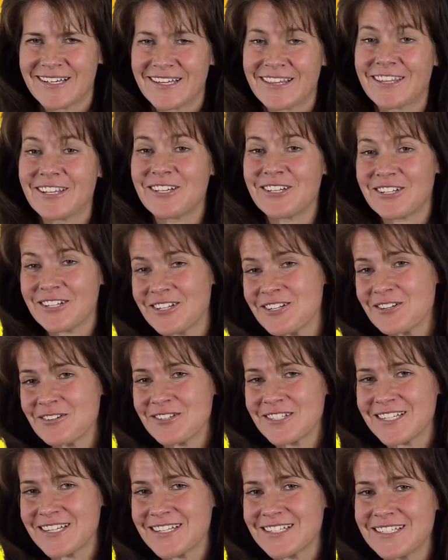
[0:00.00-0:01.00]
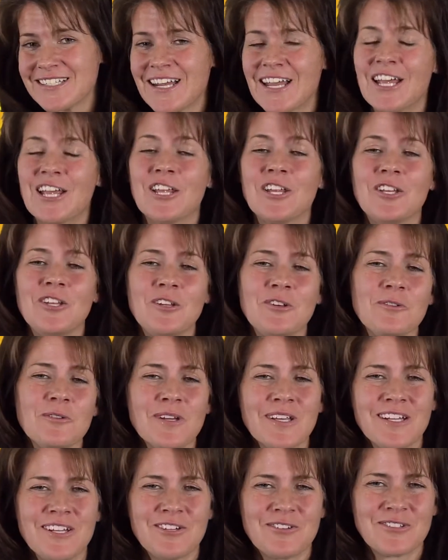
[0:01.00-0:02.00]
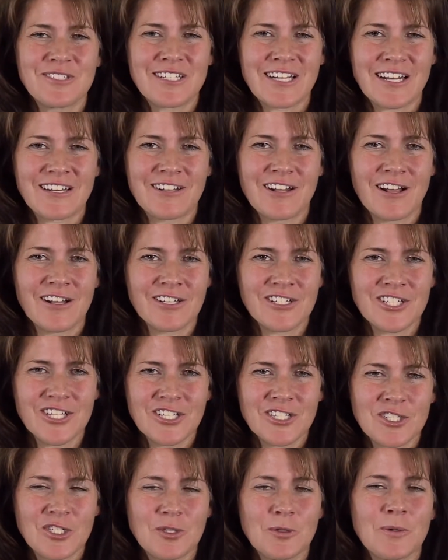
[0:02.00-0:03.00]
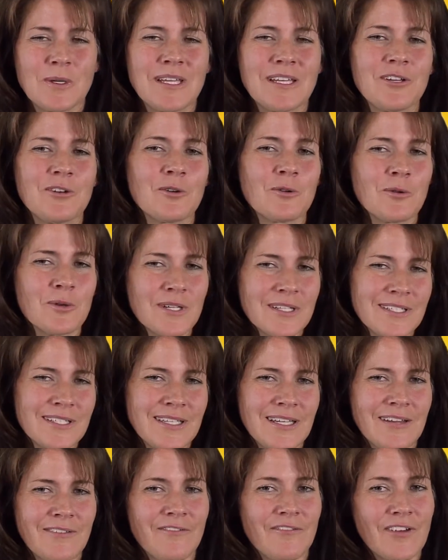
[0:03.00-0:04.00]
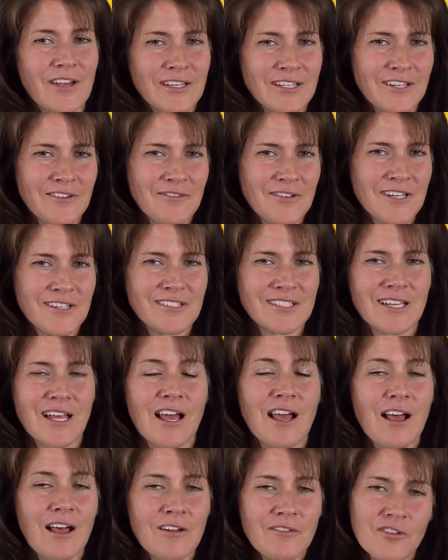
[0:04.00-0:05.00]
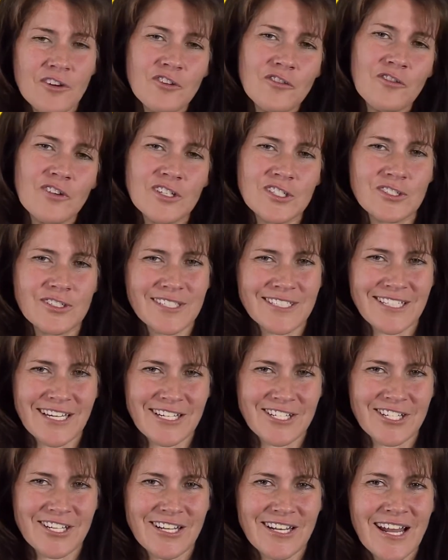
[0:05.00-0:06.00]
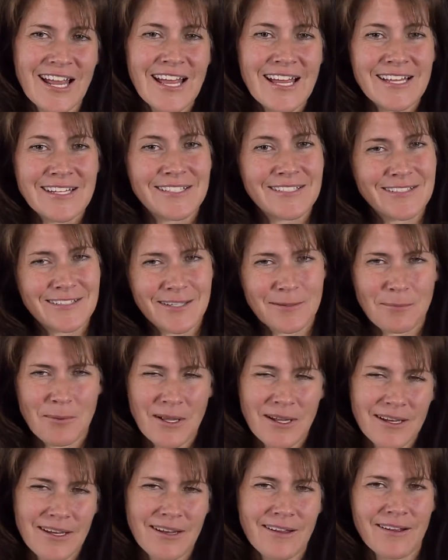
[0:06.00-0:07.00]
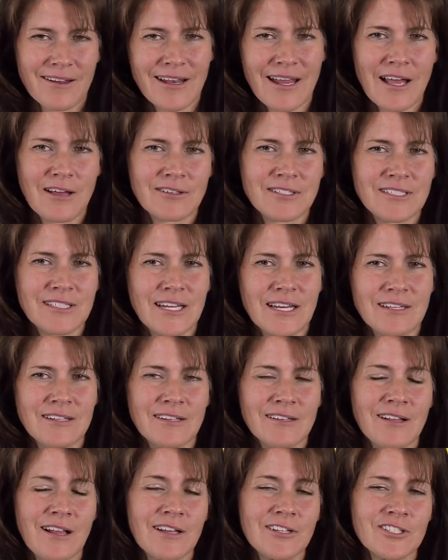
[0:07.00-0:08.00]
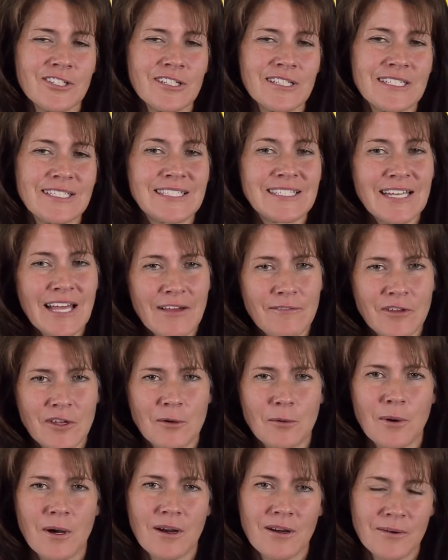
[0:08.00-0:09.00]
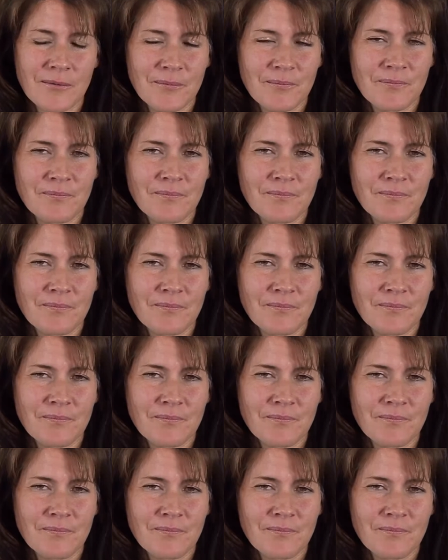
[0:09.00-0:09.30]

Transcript: The good news is you can use technology to increase the effectiveness of your visualization depending on how technologically savvy you are.